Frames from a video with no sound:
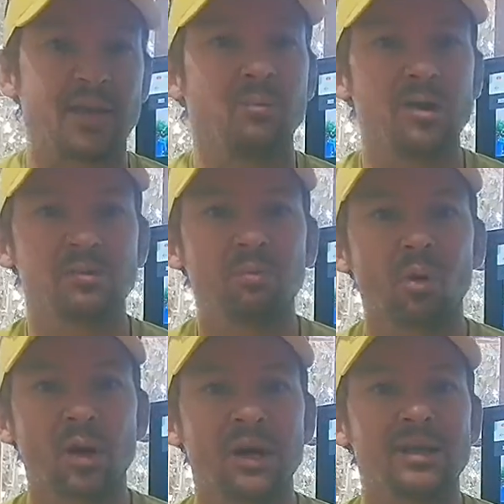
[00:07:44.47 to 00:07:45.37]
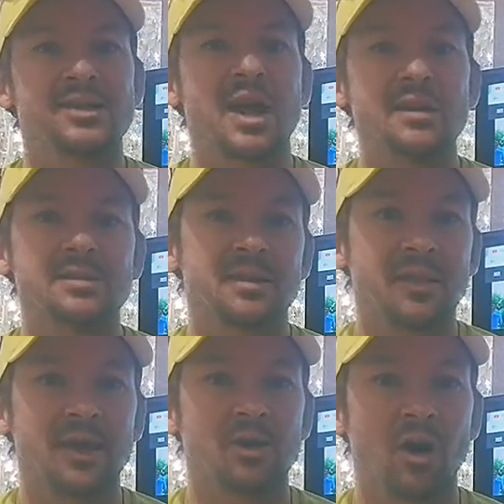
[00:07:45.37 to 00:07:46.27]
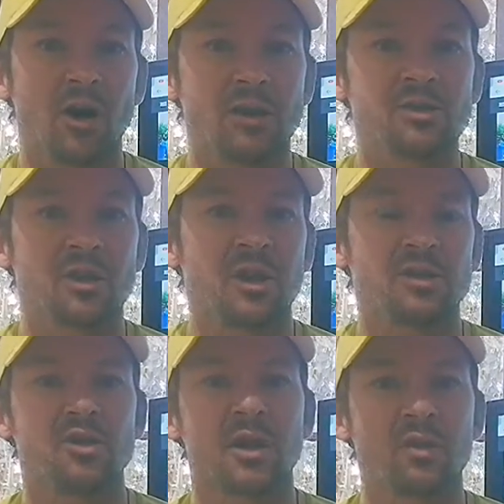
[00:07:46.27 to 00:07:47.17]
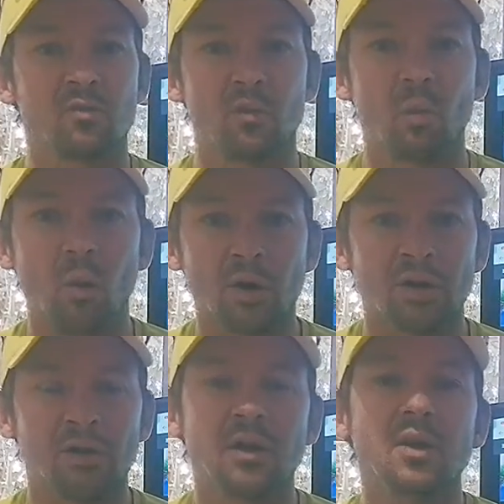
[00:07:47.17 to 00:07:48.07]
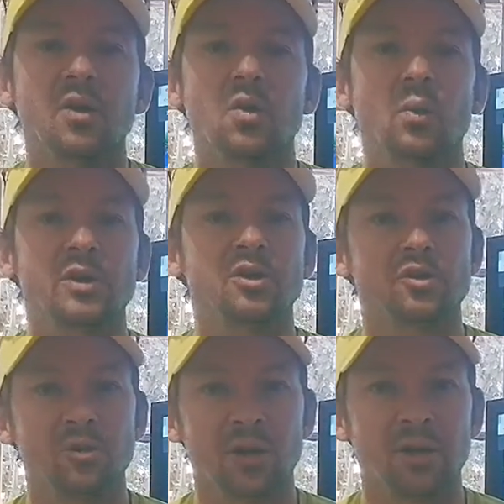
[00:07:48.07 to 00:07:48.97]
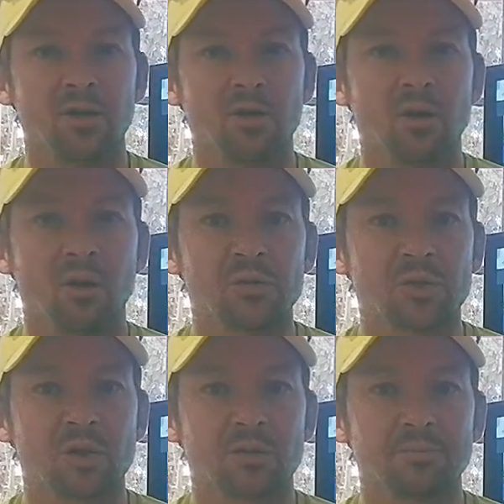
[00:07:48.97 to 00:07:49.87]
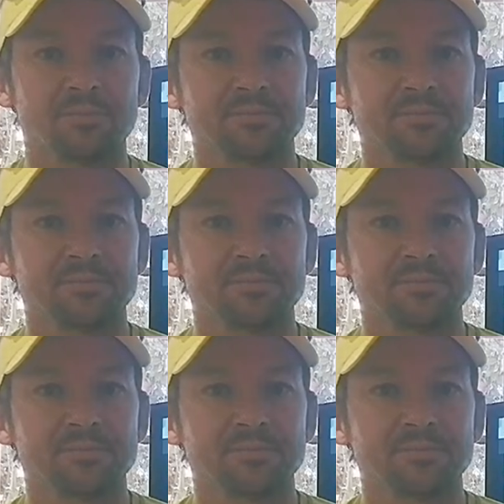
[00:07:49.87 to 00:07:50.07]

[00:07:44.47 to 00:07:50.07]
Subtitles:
and then most importantly, adjusting that yardage so that you get rewarded when you do hit a good golf shot.